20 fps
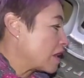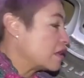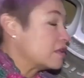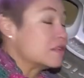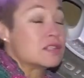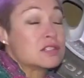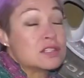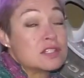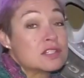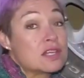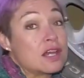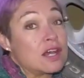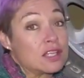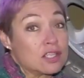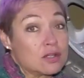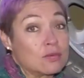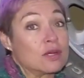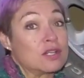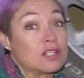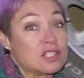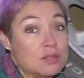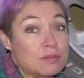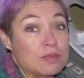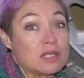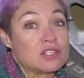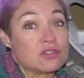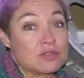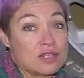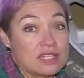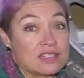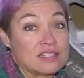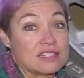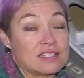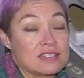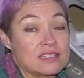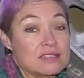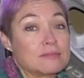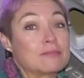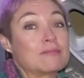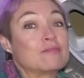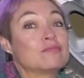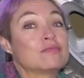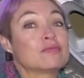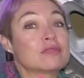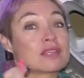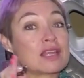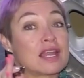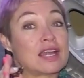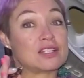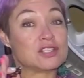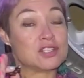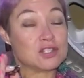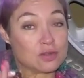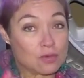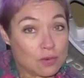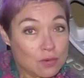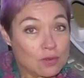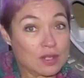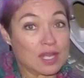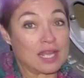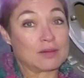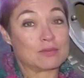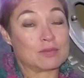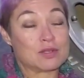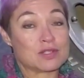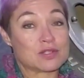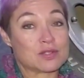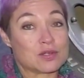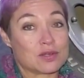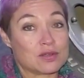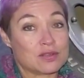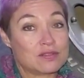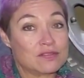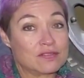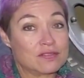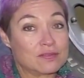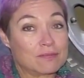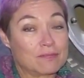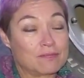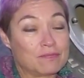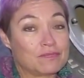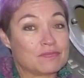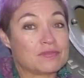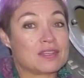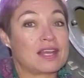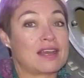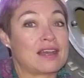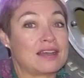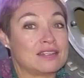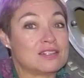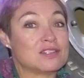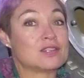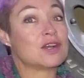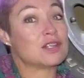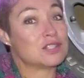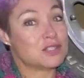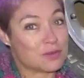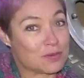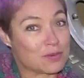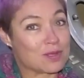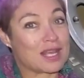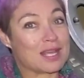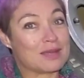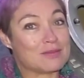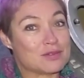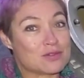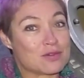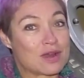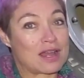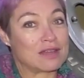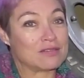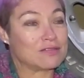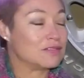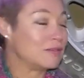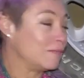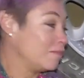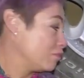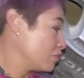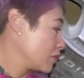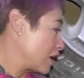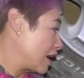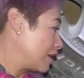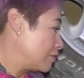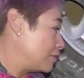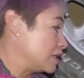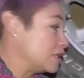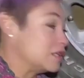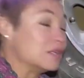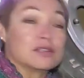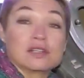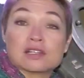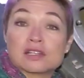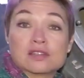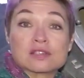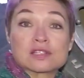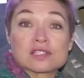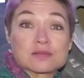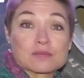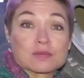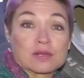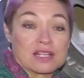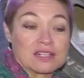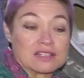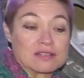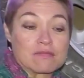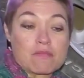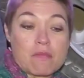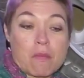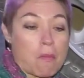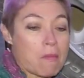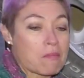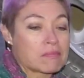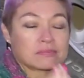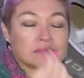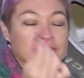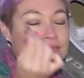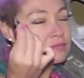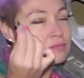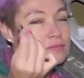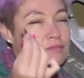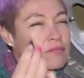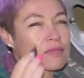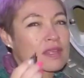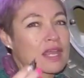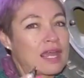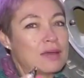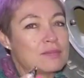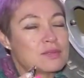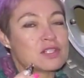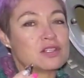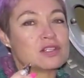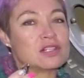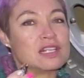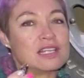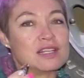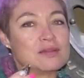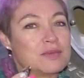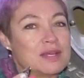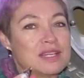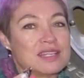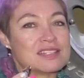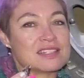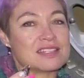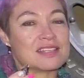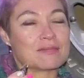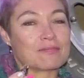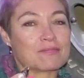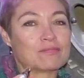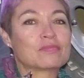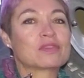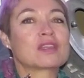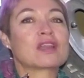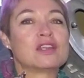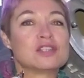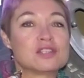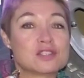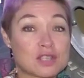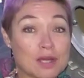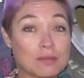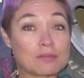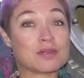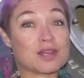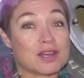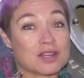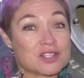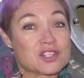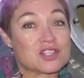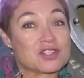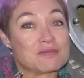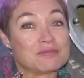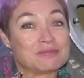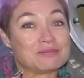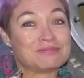this is how you want to be treated at your game reserve and on your game drive. I mean, look at the spread. Absolutely amazing. Top notch.